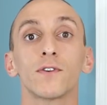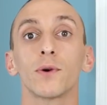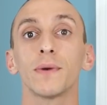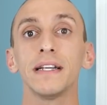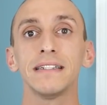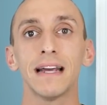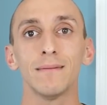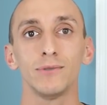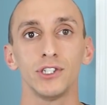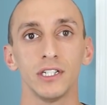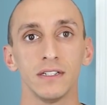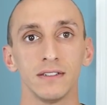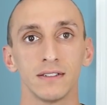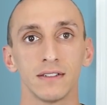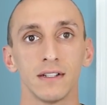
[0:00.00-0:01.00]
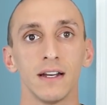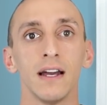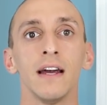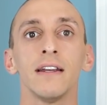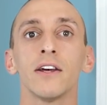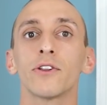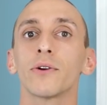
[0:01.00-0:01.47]
for redemptions.
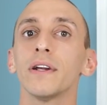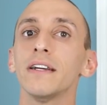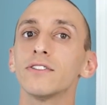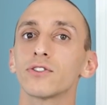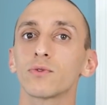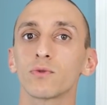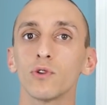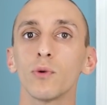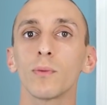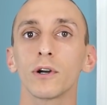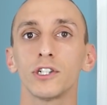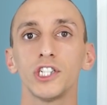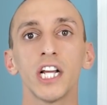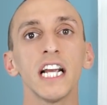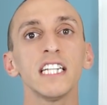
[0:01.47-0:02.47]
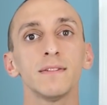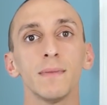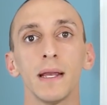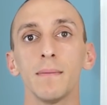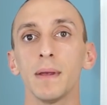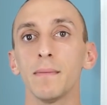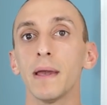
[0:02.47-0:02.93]
Now there is a rumor Chase
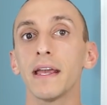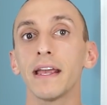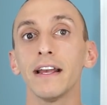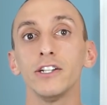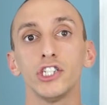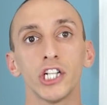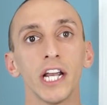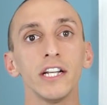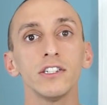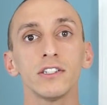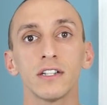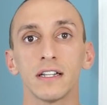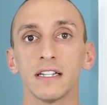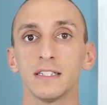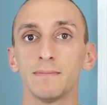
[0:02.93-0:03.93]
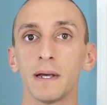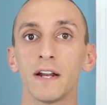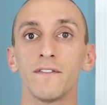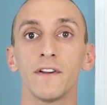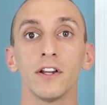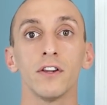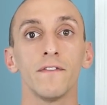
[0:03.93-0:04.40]
may be making changes to this
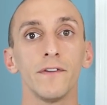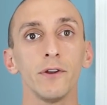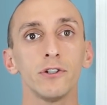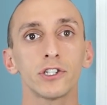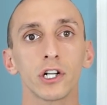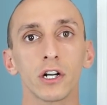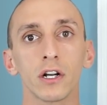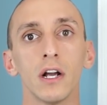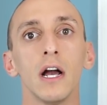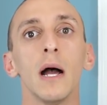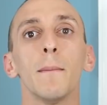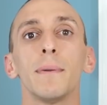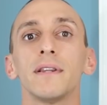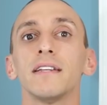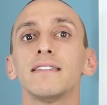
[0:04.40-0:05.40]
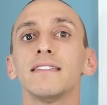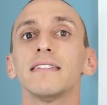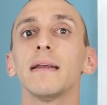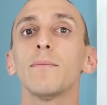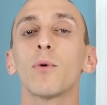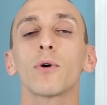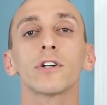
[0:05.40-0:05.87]
benefit in the future, but this is
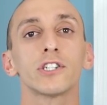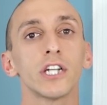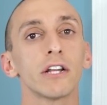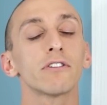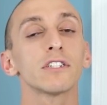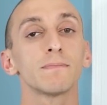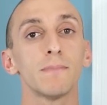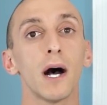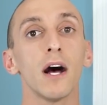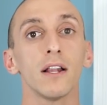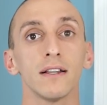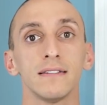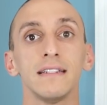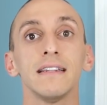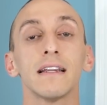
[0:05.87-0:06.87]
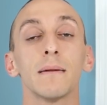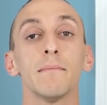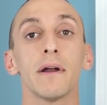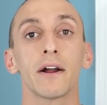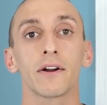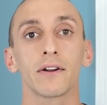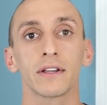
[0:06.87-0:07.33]
a more generous policy than
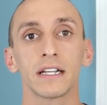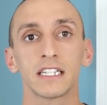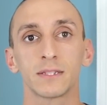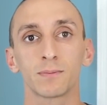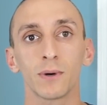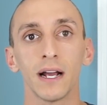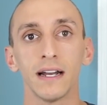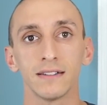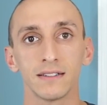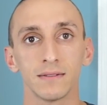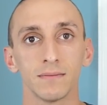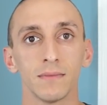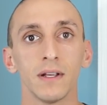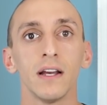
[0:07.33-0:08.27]
American Express.